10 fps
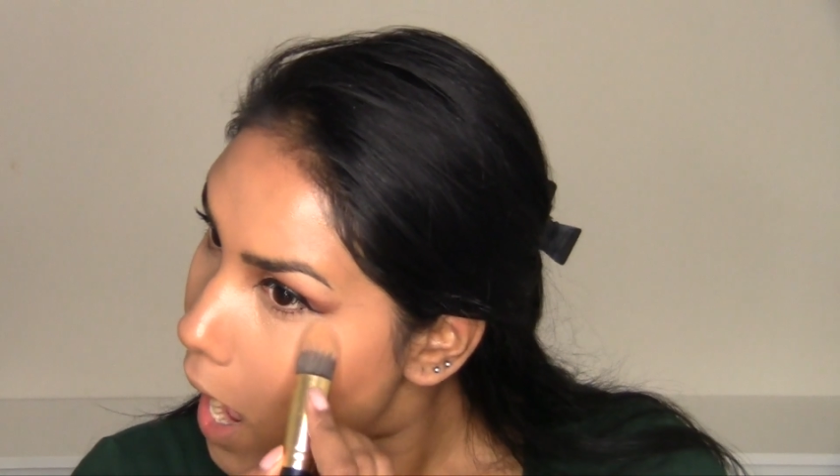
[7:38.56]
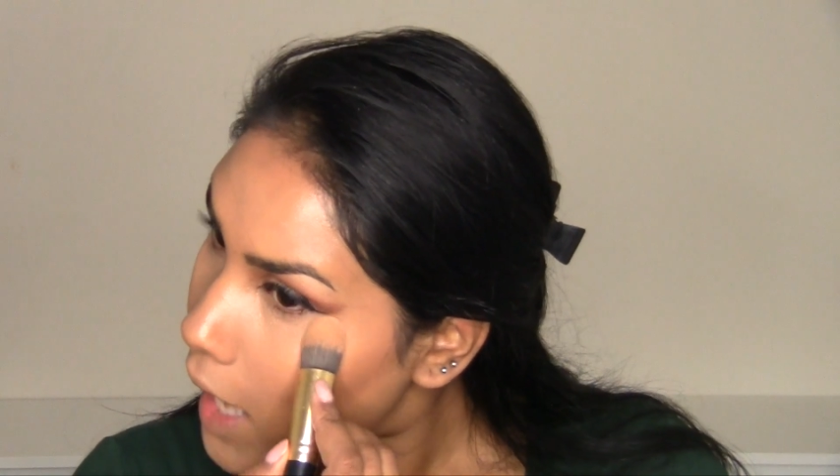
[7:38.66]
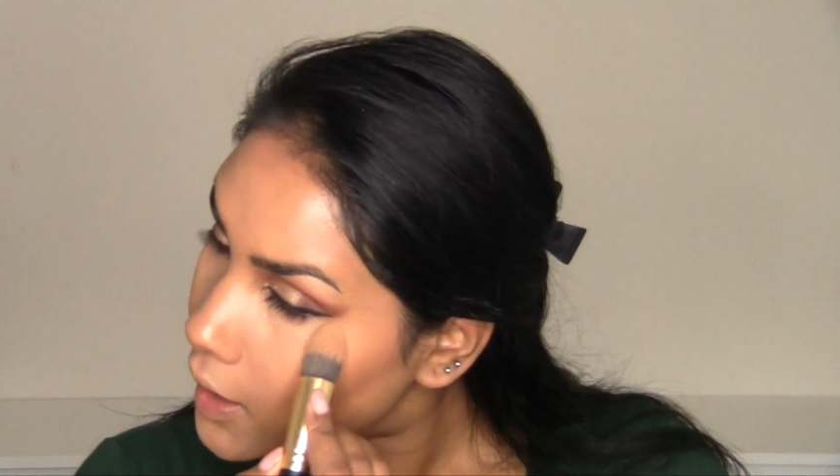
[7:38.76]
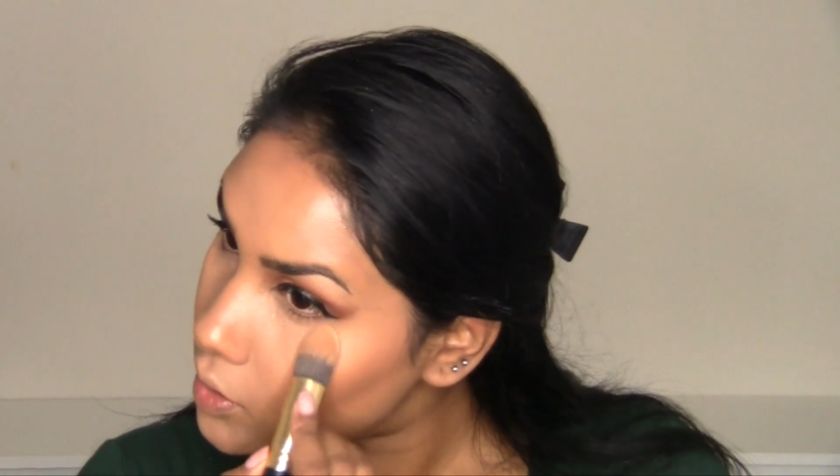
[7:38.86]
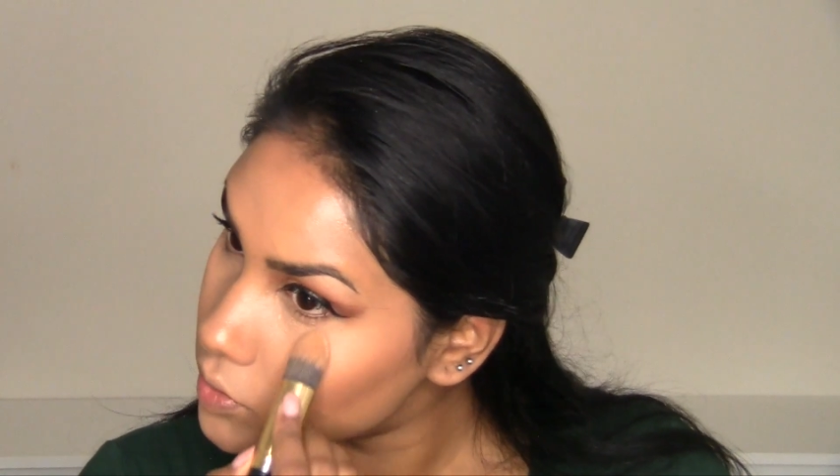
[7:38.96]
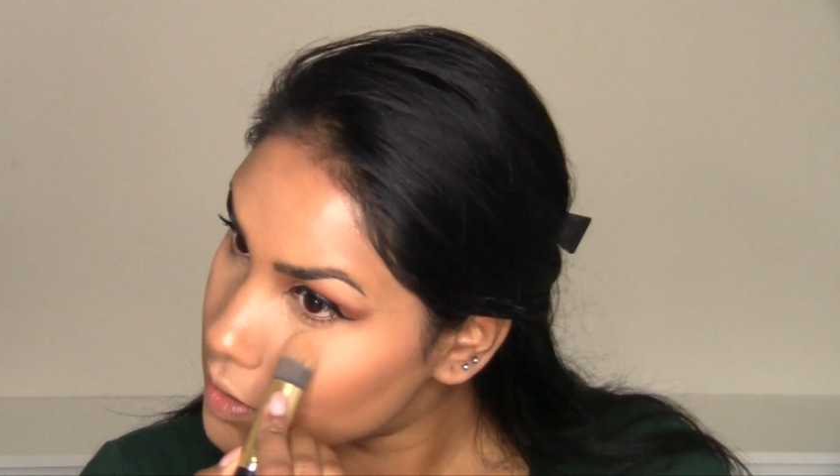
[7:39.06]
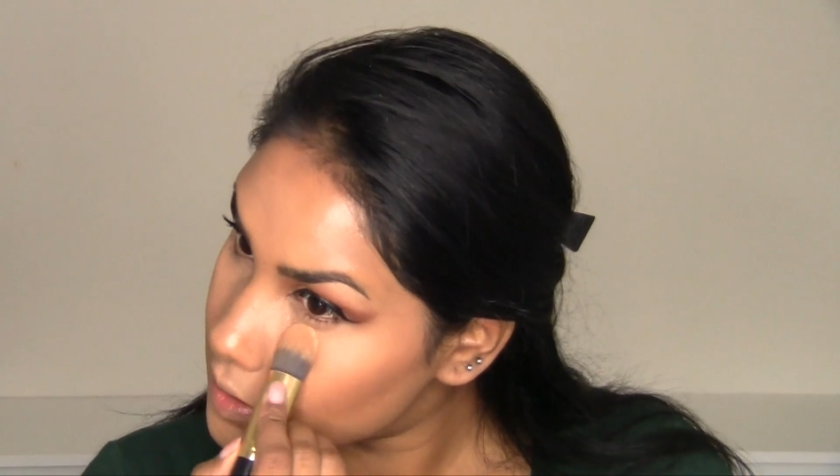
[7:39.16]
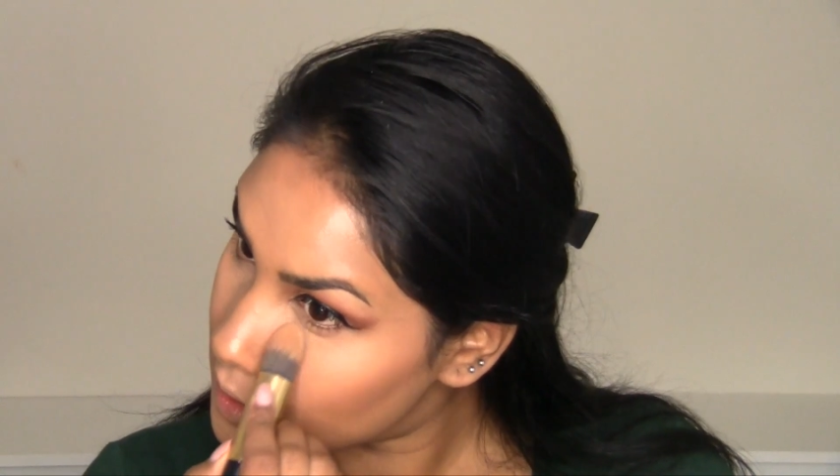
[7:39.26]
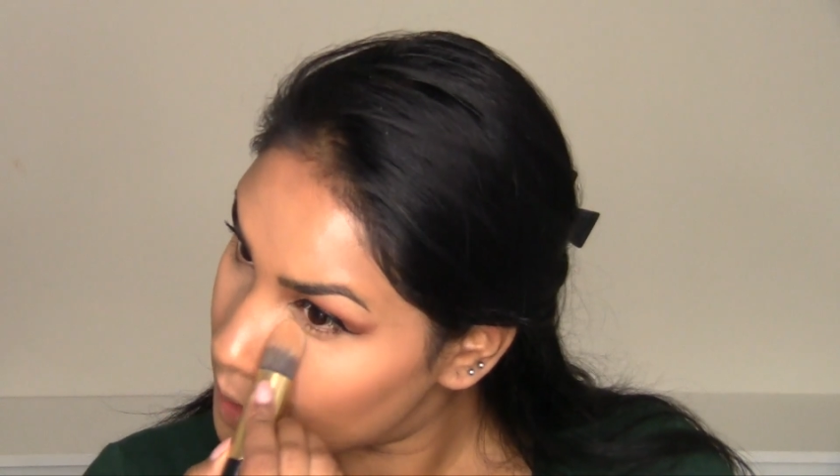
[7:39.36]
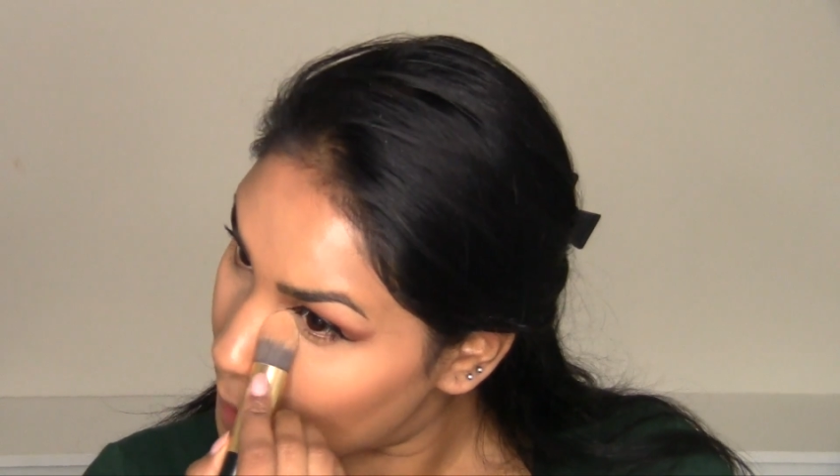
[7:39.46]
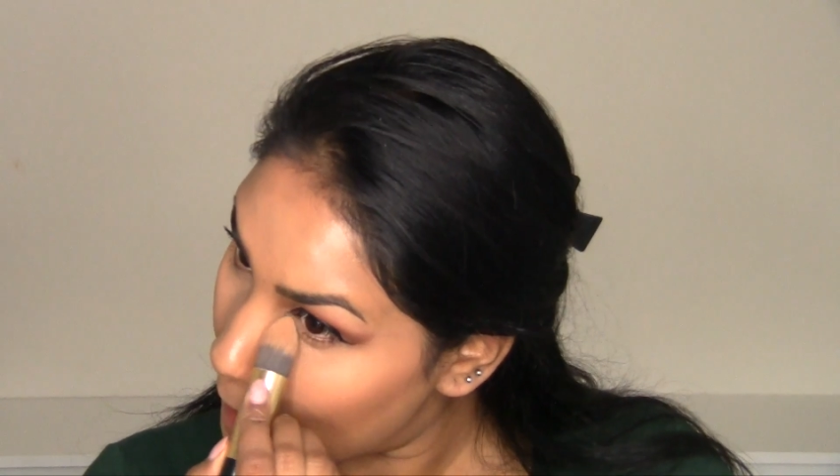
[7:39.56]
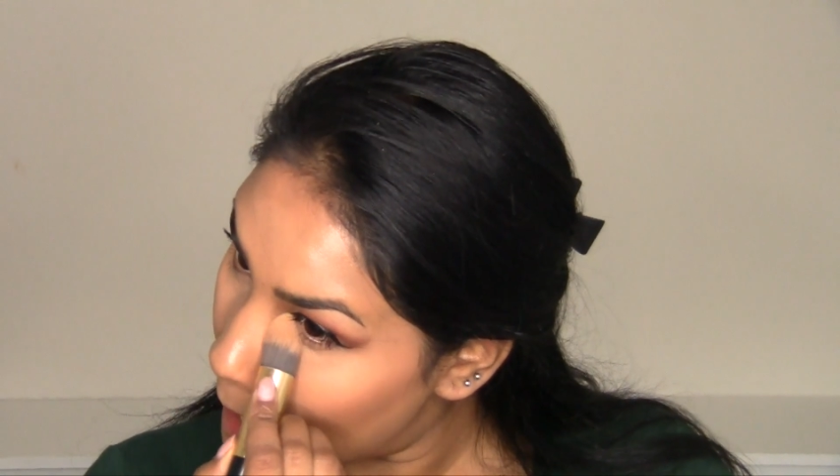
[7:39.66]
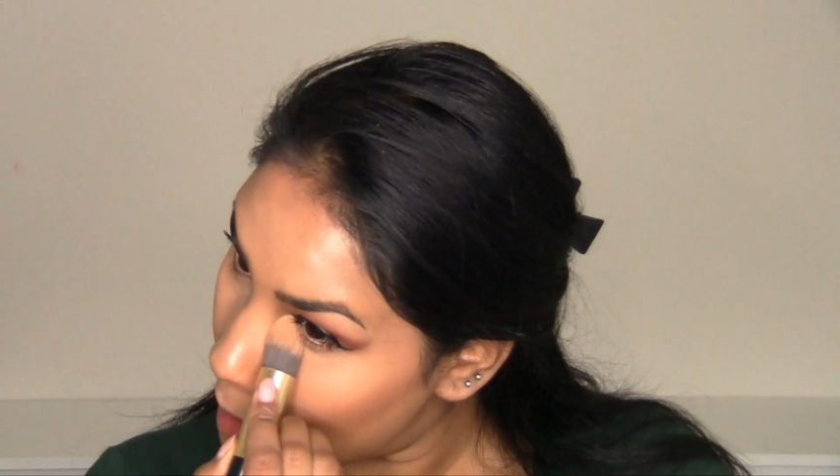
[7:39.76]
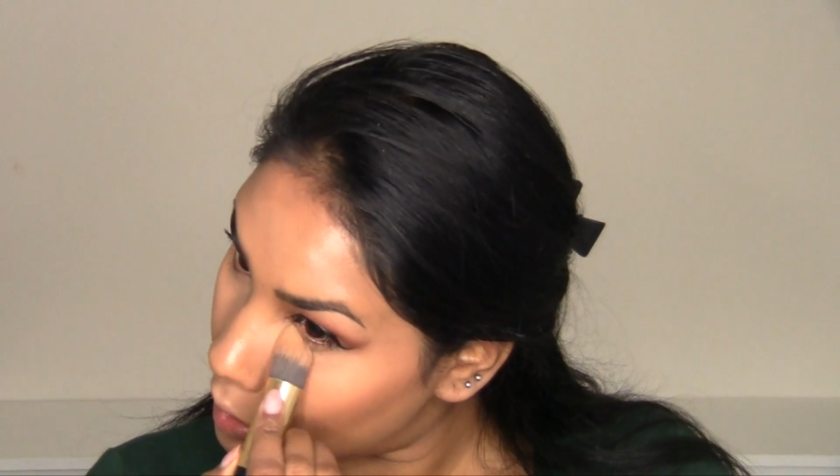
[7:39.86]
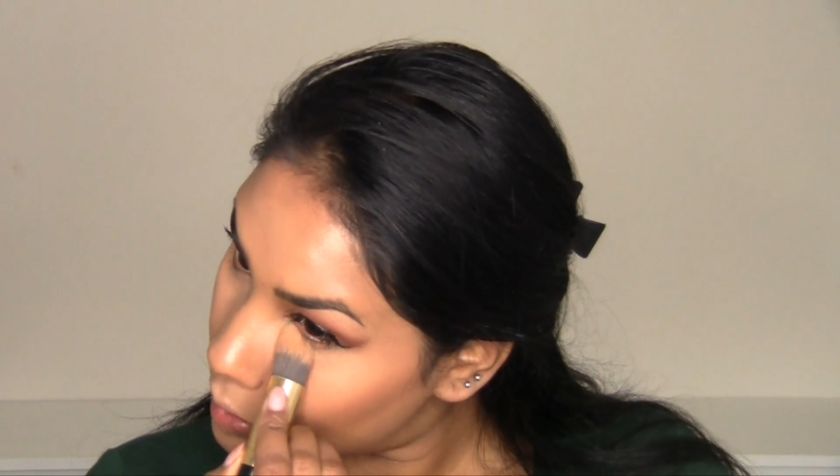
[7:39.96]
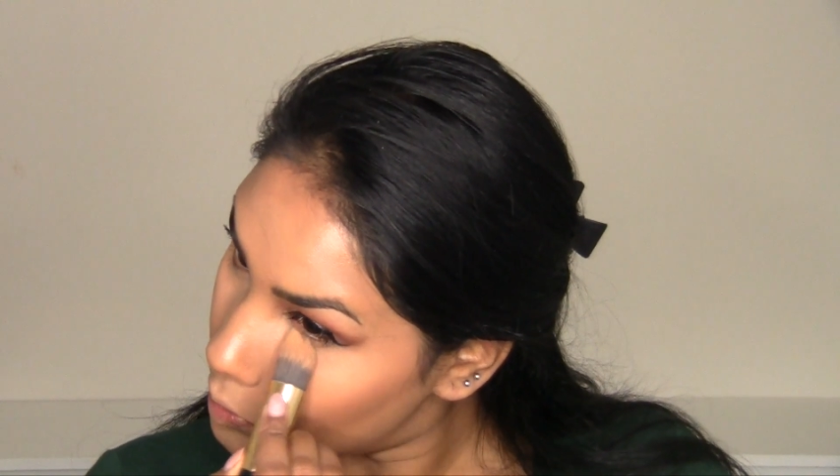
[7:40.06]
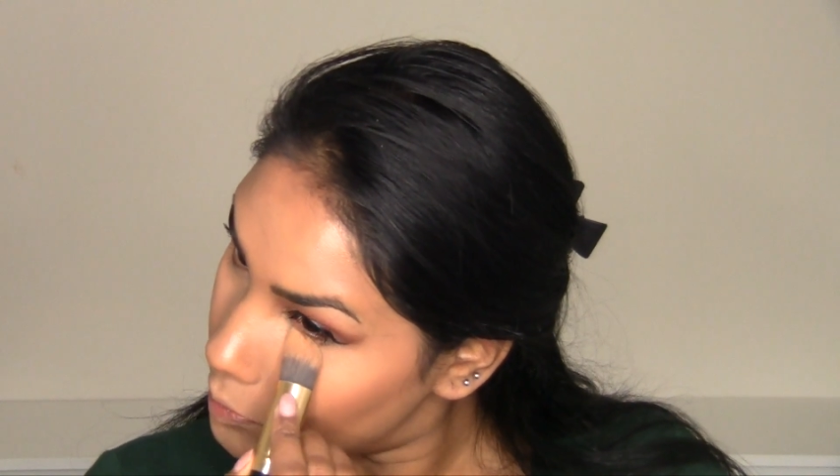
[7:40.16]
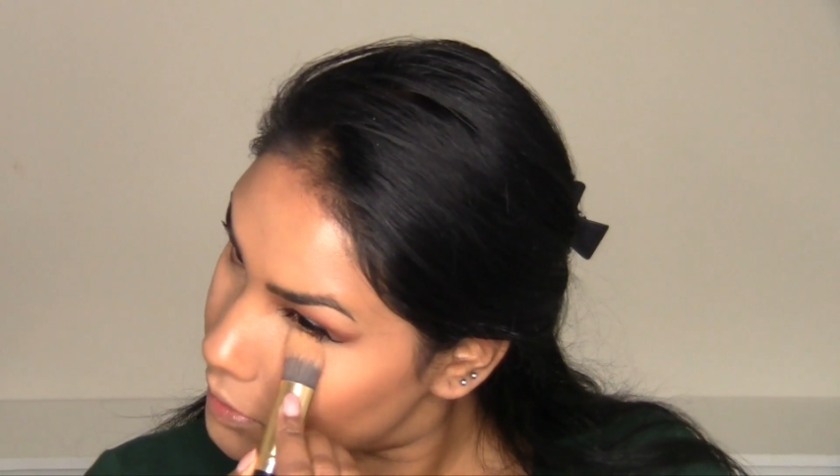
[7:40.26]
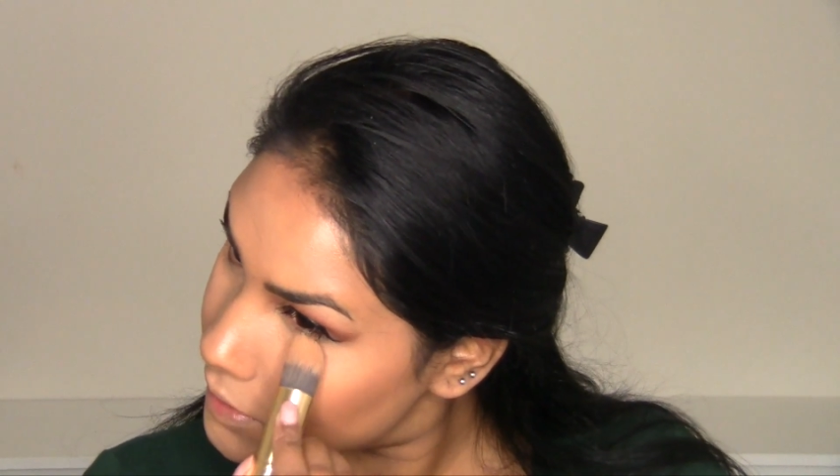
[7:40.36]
I don't see how